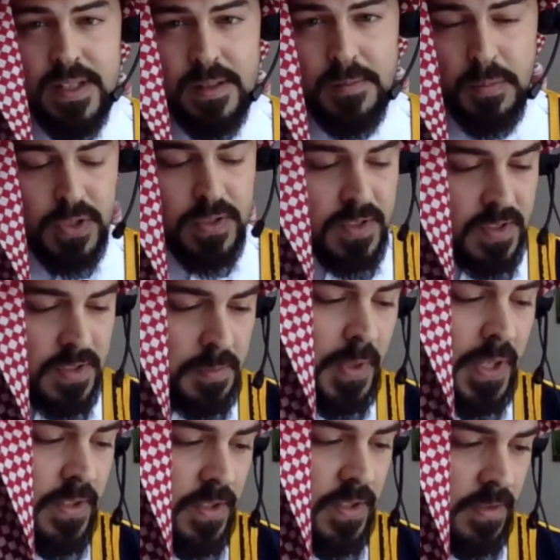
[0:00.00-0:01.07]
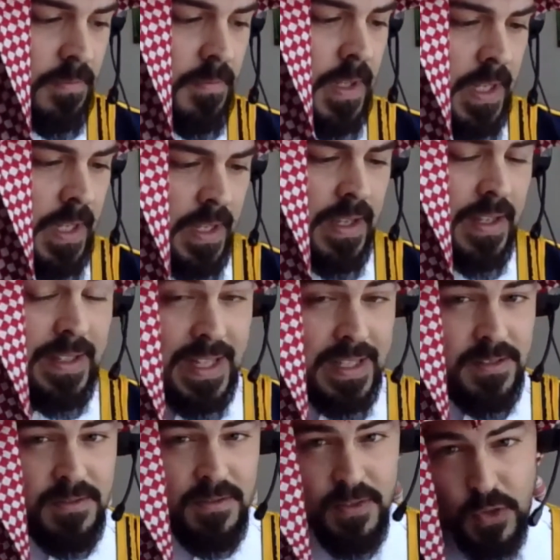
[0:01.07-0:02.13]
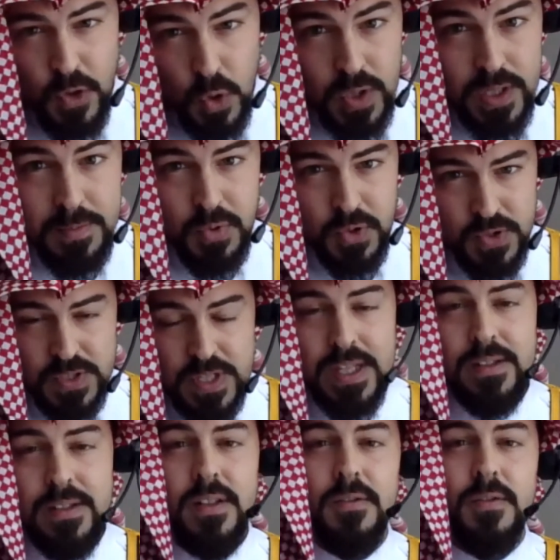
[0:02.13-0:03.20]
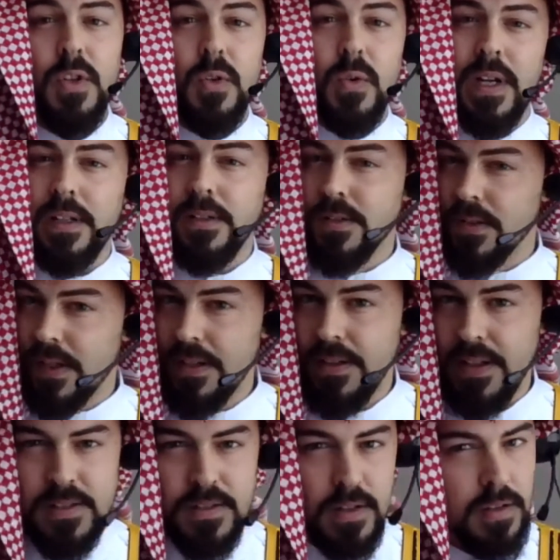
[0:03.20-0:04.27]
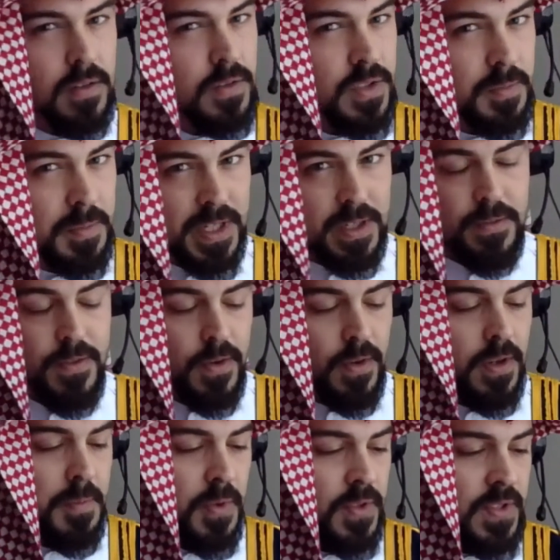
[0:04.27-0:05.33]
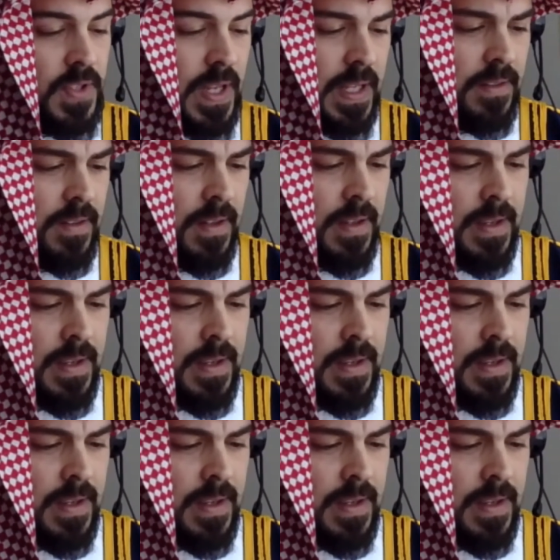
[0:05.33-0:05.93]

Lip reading: and participation, and that's 30% of your grade. So that's a huge amount, 30%.